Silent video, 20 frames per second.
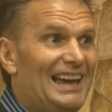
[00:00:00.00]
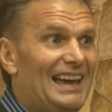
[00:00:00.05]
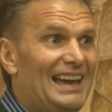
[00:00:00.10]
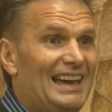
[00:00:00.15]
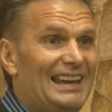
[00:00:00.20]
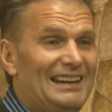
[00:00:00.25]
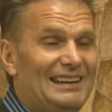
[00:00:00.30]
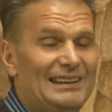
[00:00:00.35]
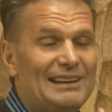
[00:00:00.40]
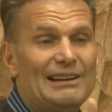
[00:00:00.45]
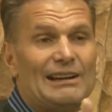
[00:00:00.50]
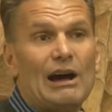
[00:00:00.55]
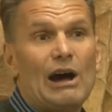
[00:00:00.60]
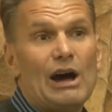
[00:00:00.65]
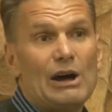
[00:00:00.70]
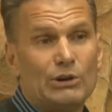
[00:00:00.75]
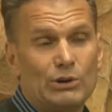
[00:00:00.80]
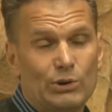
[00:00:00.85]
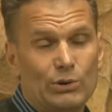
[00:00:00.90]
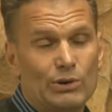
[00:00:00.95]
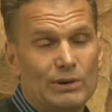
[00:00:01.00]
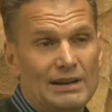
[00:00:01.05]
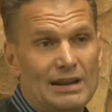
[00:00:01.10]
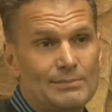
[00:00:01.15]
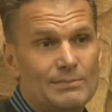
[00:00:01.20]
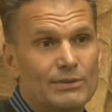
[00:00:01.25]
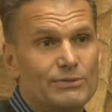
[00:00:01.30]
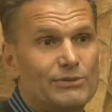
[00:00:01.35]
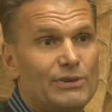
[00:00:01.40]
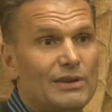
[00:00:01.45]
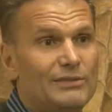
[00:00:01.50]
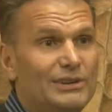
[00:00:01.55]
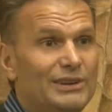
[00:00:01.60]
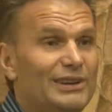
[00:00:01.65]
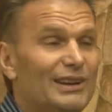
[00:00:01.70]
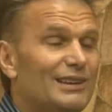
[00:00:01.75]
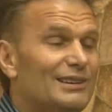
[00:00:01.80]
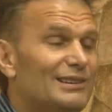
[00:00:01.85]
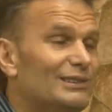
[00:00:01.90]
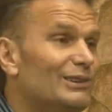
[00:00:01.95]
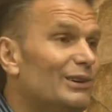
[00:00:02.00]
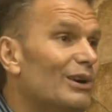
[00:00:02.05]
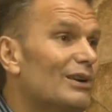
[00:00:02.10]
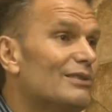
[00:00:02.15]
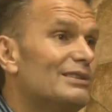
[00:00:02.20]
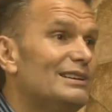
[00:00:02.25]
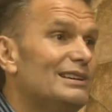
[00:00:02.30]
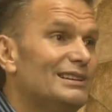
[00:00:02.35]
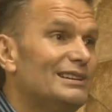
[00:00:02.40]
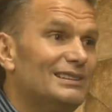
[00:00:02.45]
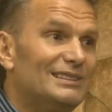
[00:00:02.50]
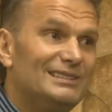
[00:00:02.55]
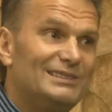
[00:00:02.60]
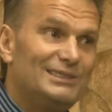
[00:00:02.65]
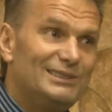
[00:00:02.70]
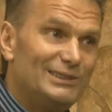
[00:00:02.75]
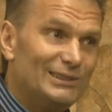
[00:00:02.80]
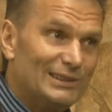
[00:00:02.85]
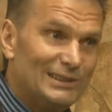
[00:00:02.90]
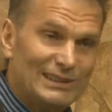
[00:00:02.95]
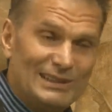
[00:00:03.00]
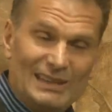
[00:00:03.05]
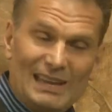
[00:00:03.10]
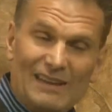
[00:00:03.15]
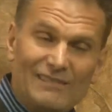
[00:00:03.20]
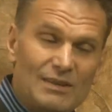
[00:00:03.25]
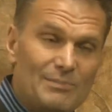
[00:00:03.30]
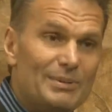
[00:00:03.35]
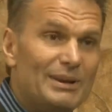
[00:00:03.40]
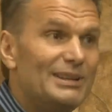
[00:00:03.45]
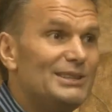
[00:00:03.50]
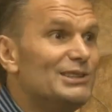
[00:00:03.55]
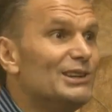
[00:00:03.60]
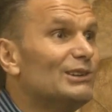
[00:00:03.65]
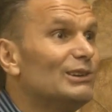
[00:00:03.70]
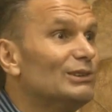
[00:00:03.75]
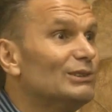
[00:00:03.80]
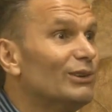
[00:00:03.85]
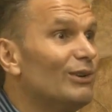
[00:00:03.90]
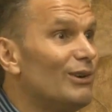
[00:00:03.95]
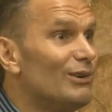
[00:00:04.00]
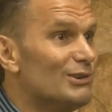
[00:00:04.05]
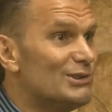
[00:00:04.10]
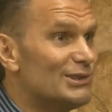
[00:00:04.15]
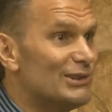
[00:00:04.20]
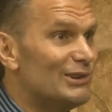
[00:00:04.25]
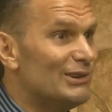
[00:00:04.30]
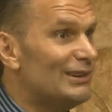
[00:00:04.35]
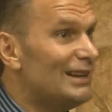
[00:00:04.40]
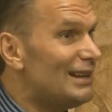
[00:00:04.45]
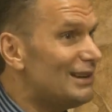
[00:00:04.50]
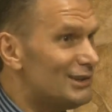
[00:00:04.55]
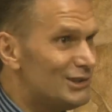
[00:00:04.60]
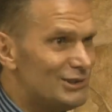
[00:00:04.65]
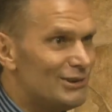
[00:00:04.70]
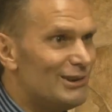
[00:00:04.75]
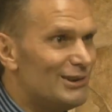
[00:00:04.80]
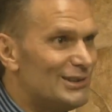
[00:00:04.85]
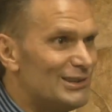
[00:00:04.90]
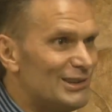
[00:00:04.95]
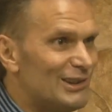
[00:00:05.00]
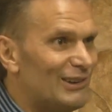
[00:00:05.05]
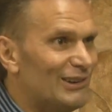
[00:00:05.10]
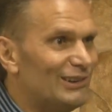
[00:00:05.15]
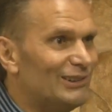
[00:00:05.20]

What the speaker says: And in an encore number, Forever Young, Laura everybody took a long solo, not a short solo,